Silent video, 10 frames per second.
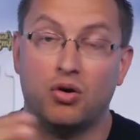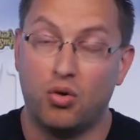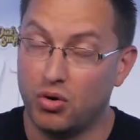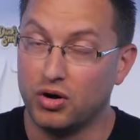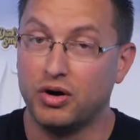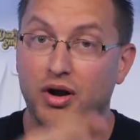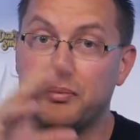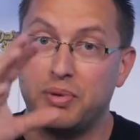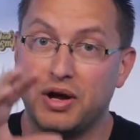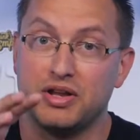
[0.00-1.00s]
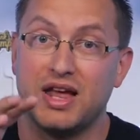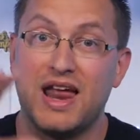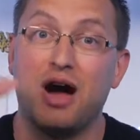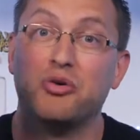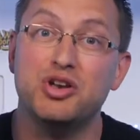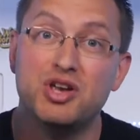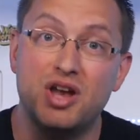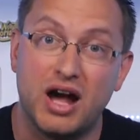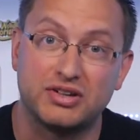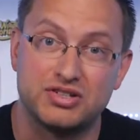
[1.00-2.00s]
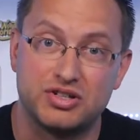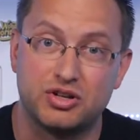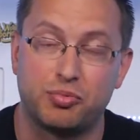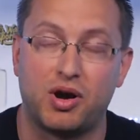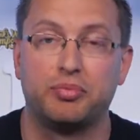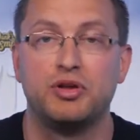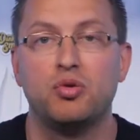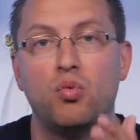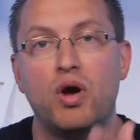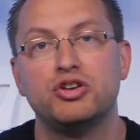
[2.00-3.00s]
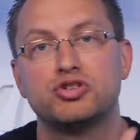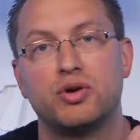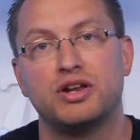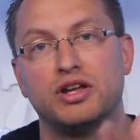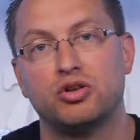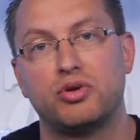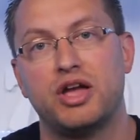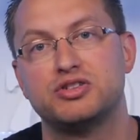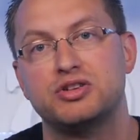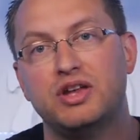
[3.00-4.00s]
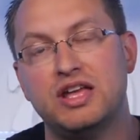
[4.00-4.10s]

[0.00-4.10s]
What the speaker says: or better yet, how not to secure property when trying to get a location